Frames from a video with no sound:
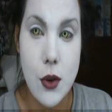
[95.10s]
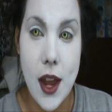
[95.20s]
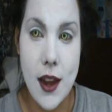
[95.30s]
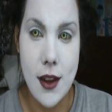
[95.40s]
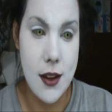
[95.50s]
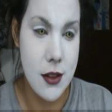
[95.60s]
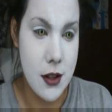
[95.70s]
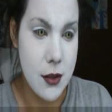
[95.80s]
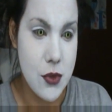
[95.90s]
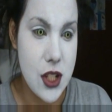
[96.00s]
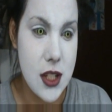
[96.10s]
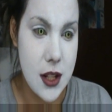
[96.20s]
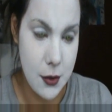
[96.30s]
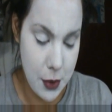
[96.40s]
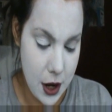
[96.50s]
Okay, and then I'm just
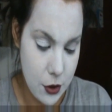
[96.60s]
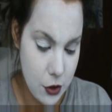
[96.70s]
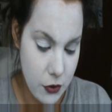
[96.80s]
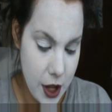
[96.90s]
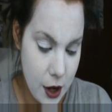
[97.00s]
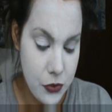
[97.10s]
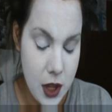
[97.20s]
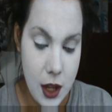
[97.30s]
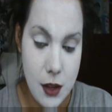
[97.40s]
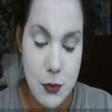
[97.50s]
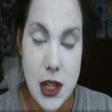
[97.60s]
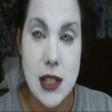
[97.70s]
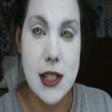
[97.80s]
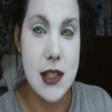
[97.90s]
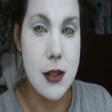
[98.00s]
going to powder over that
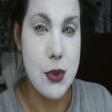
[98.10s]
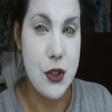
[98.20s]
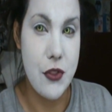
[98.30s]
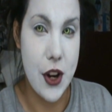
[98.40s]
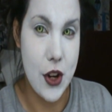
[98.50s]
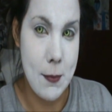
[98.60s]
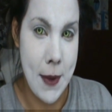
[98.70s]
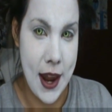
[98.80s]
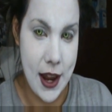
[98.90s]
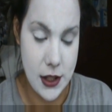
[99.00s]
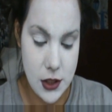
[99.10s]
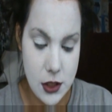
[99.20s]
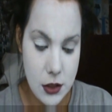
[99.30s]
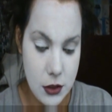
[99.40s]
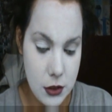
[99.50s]
because his lips are very
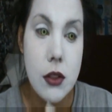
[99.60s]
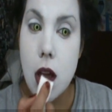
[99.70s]
matte.